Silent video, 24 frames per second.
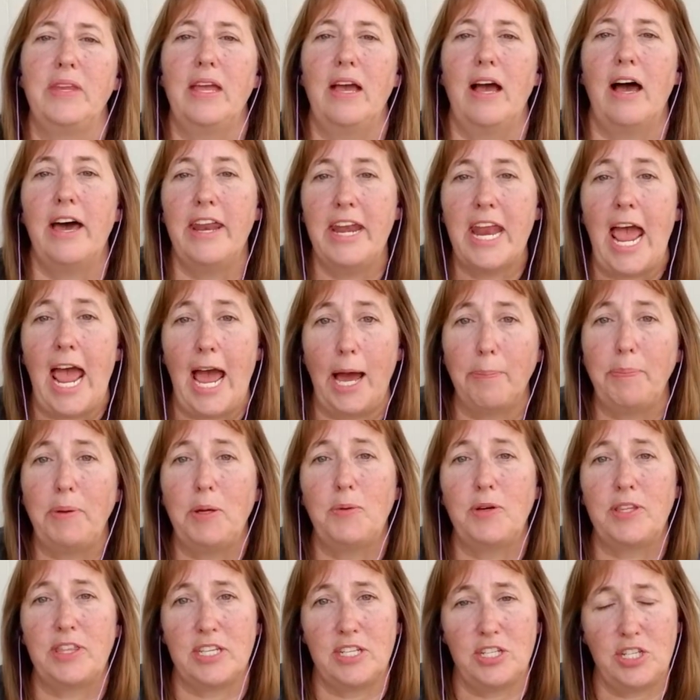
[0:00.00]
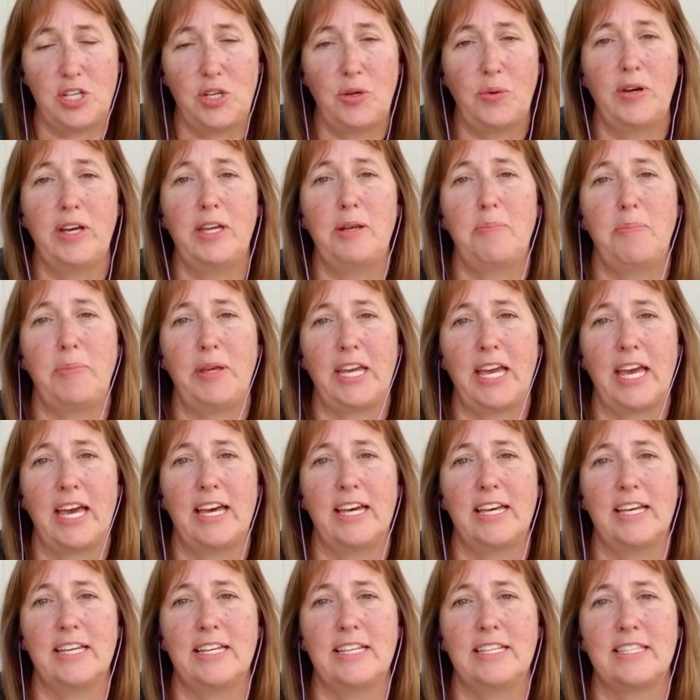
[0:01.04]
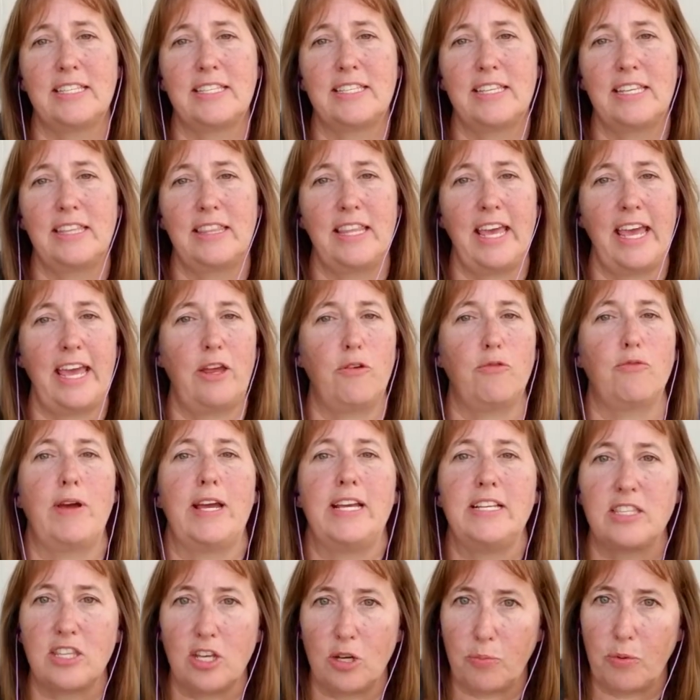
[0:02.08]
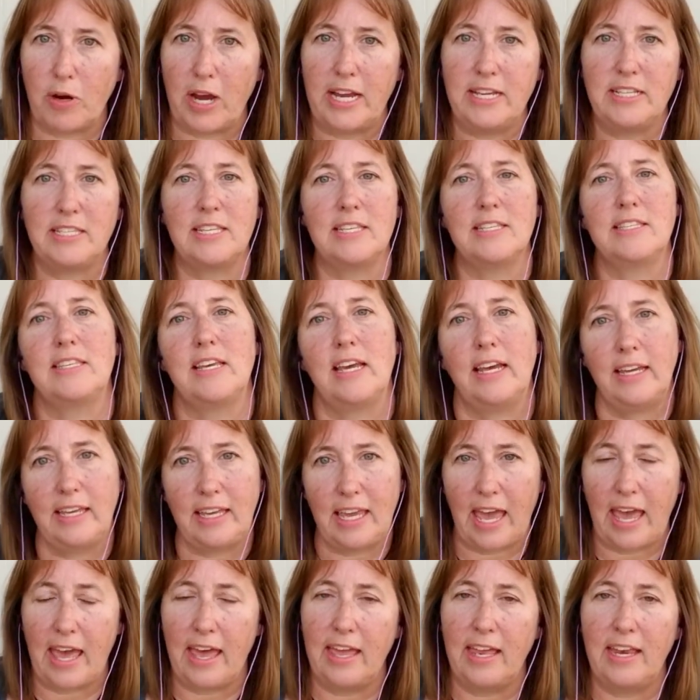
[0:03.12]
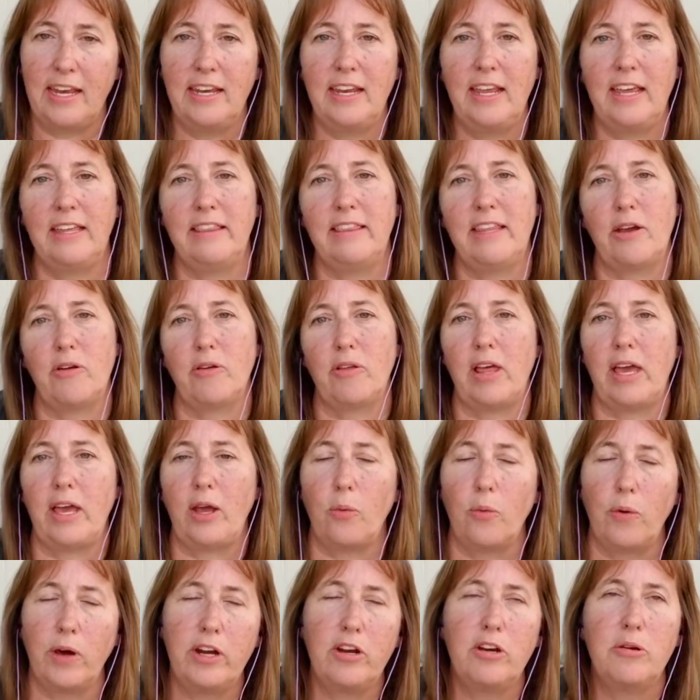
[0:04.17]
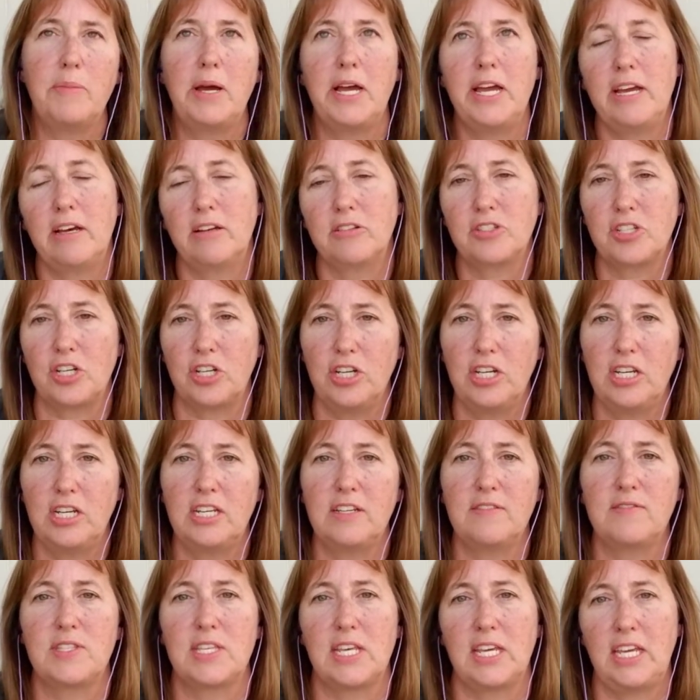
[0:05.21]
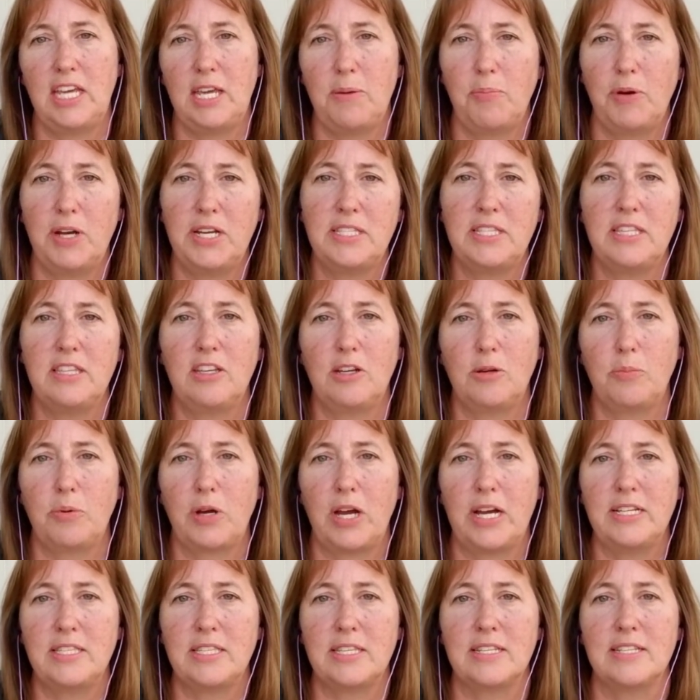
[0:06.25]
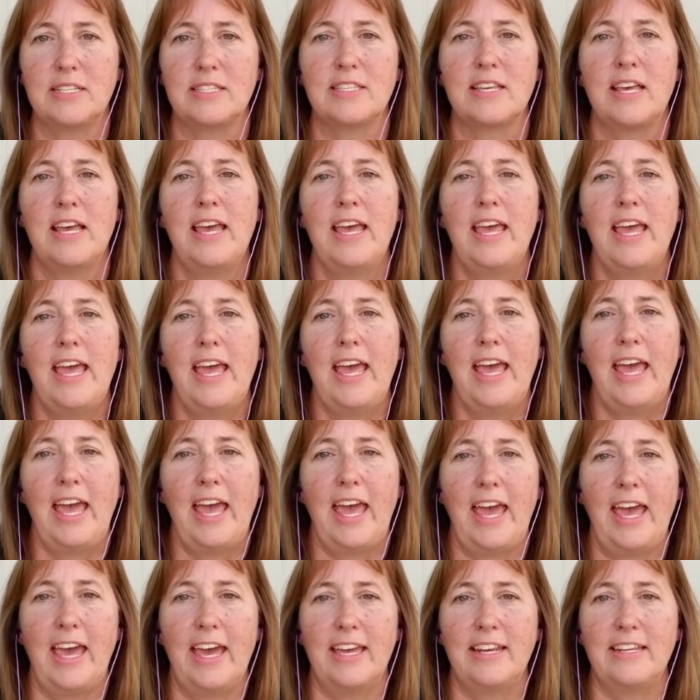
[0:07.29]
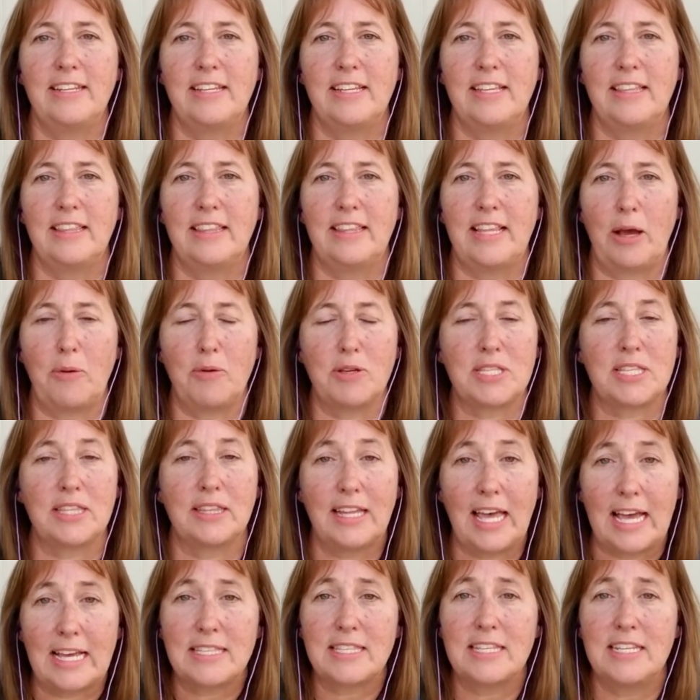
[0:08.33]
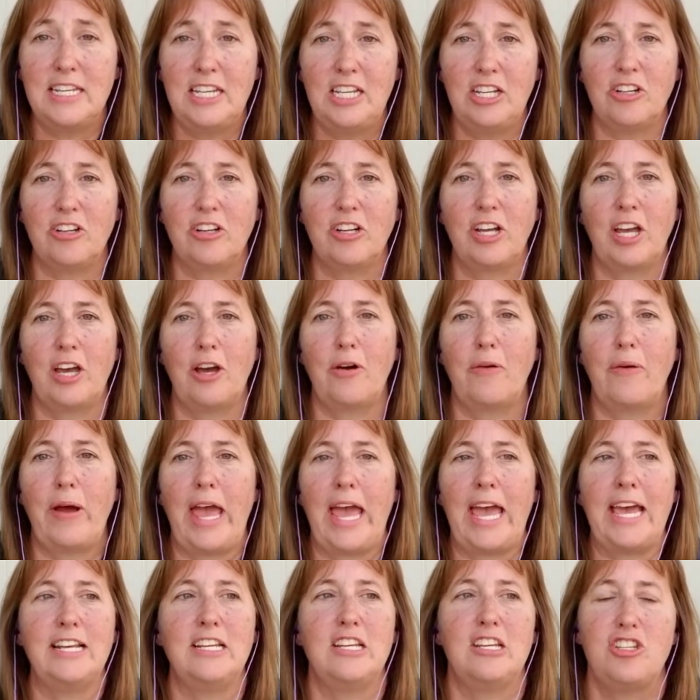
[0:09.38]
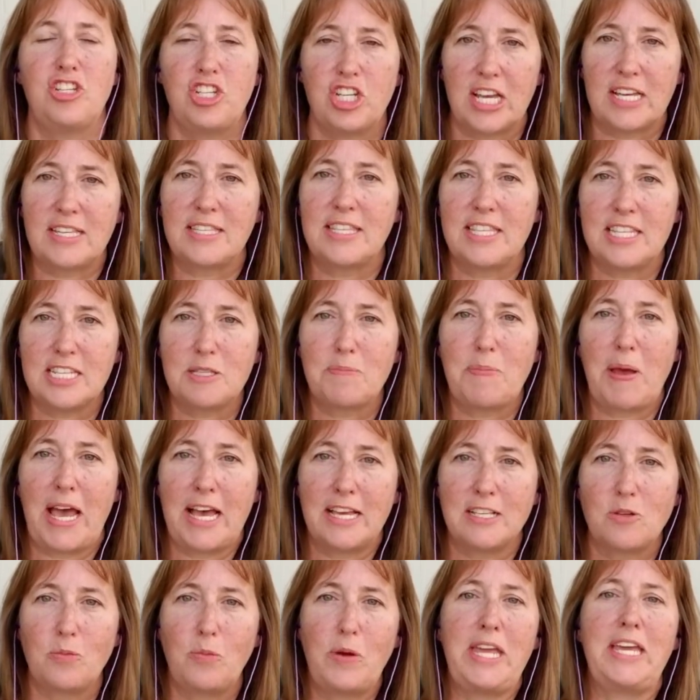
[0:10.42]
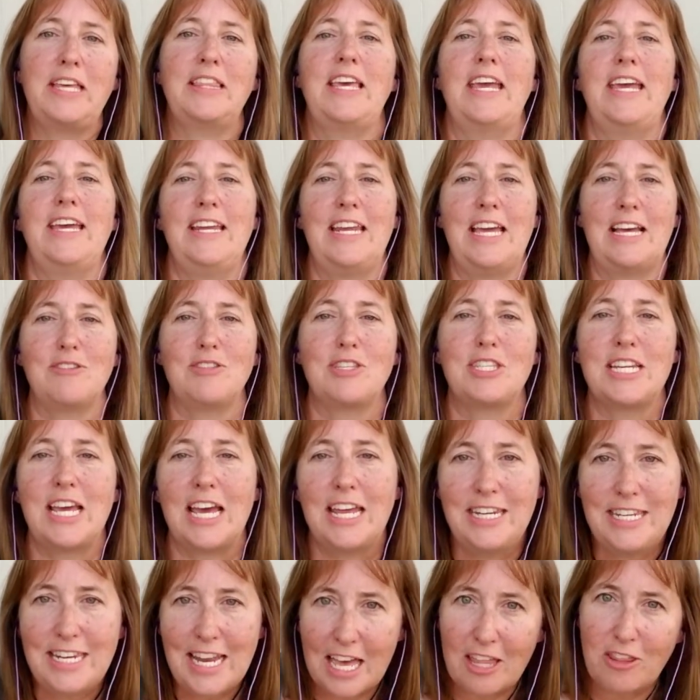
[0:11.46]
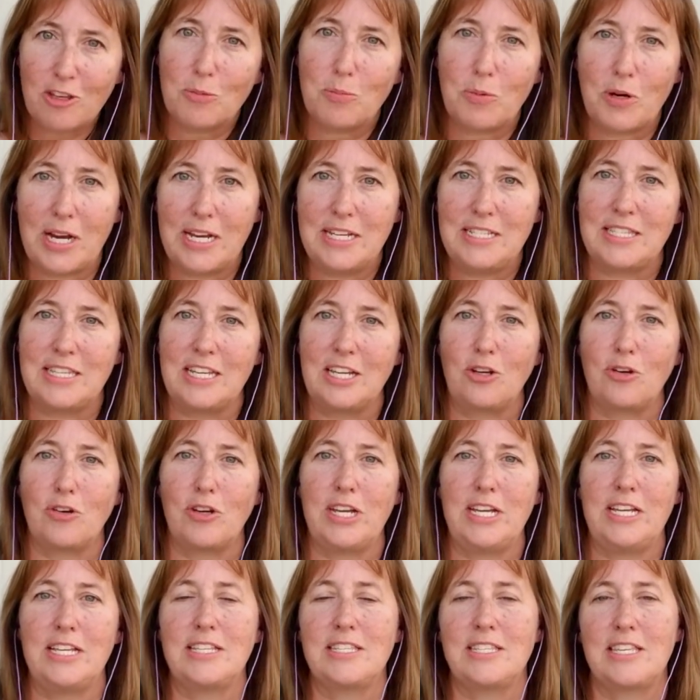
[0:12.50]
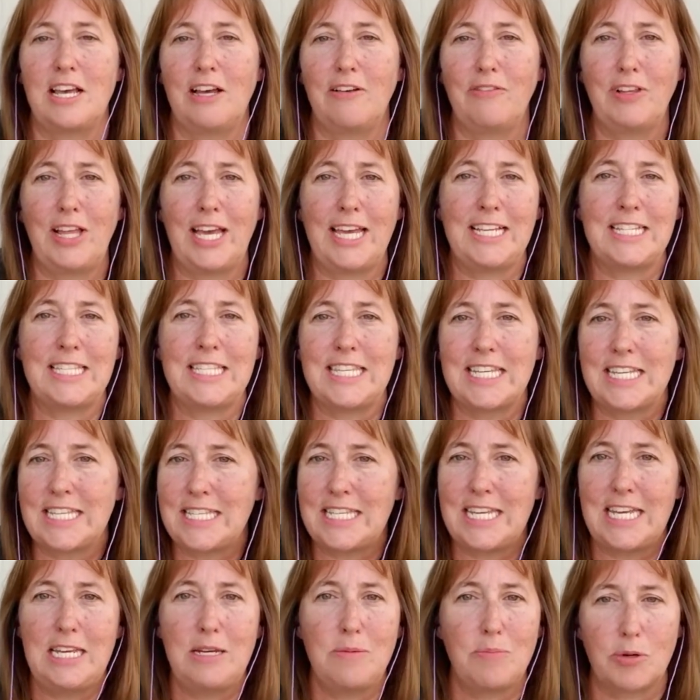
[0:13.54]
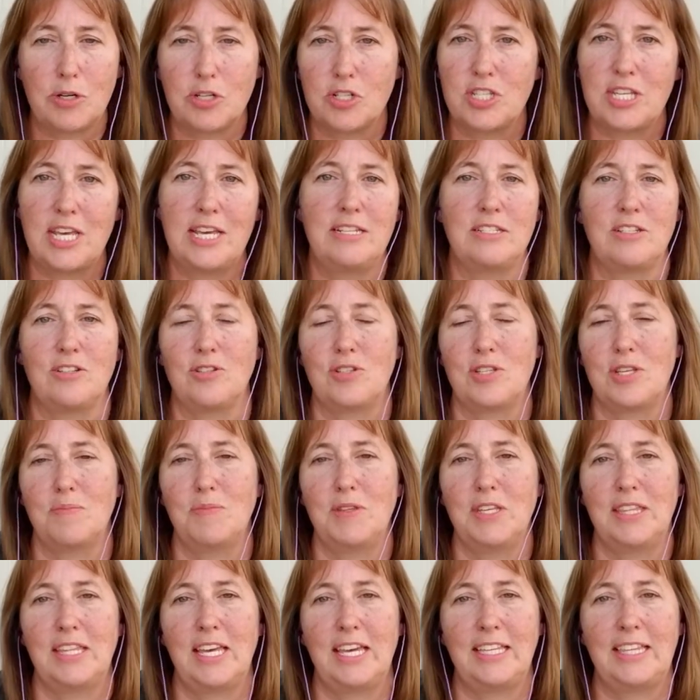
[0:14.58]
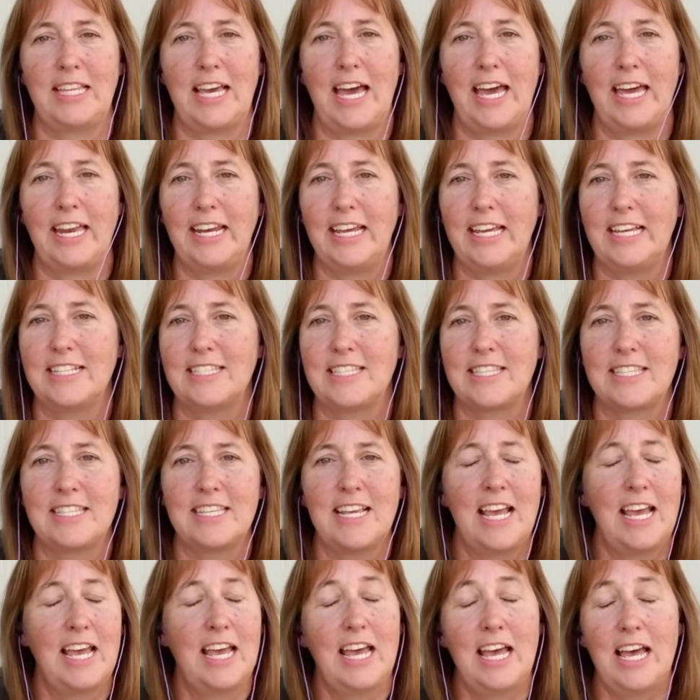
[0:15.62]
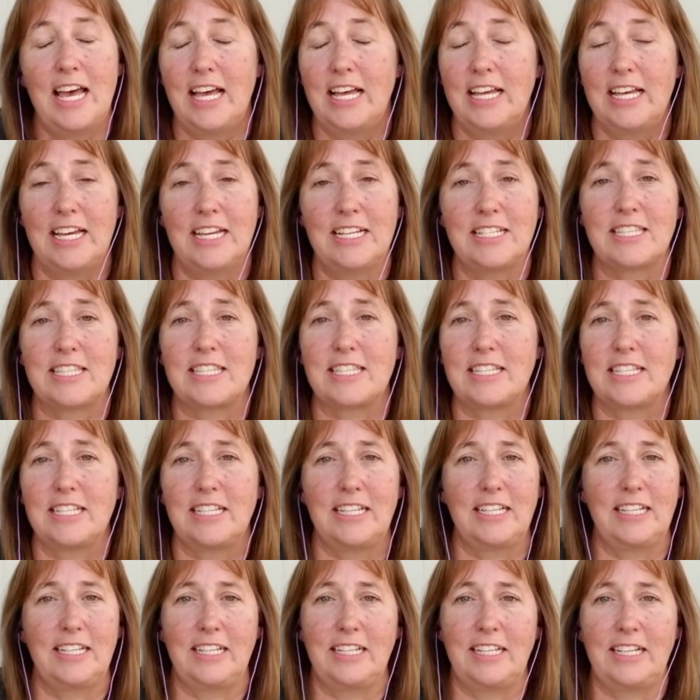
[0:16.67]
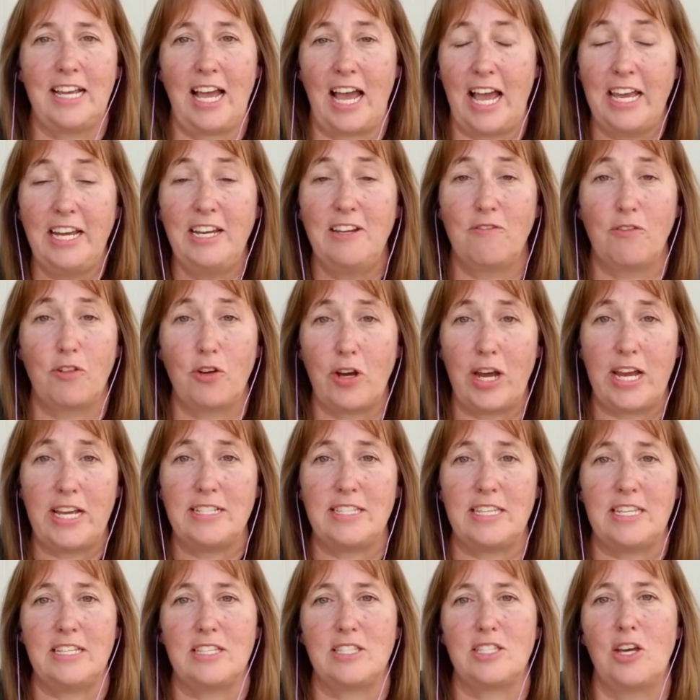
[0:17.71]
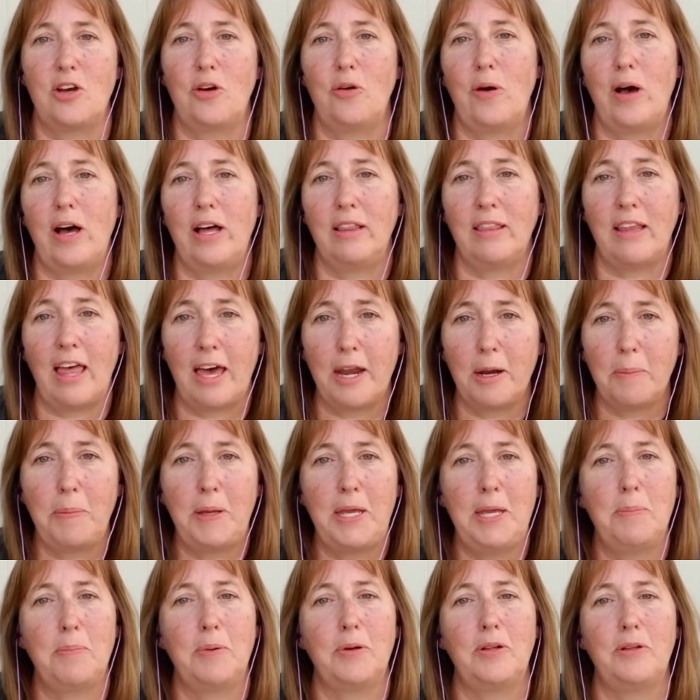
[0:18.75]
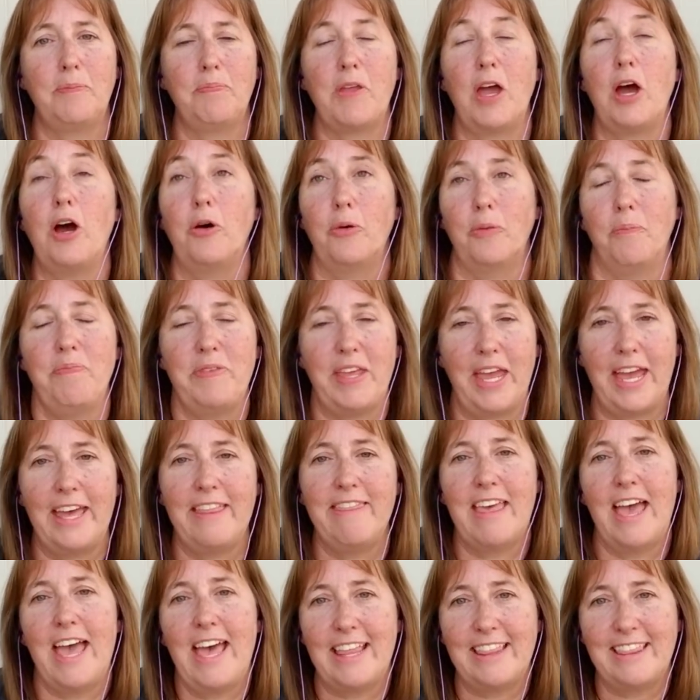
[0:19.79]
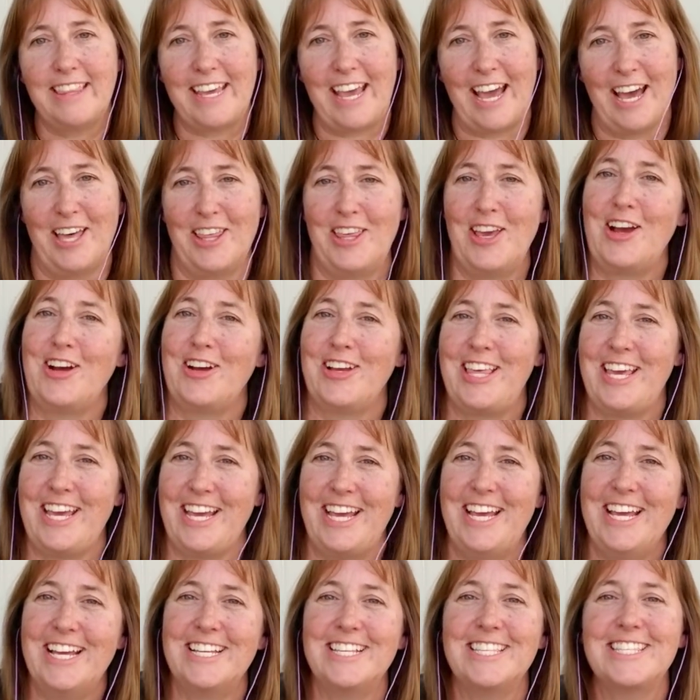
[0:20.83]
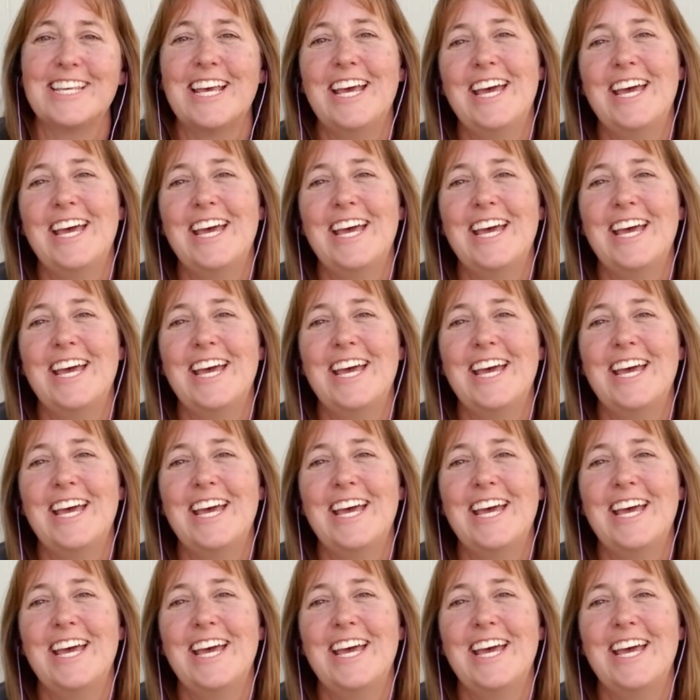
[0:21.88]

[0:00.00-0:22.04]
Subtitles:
unhappy with Intuit because they had raised their prices again, and they were like, what are my alternatives? They keep raising their prices. And that was less than a year ago, and just this past week they announced another price increase of like 16% or something like that. It's kind of crazy. So a lot of people, and then the other thing is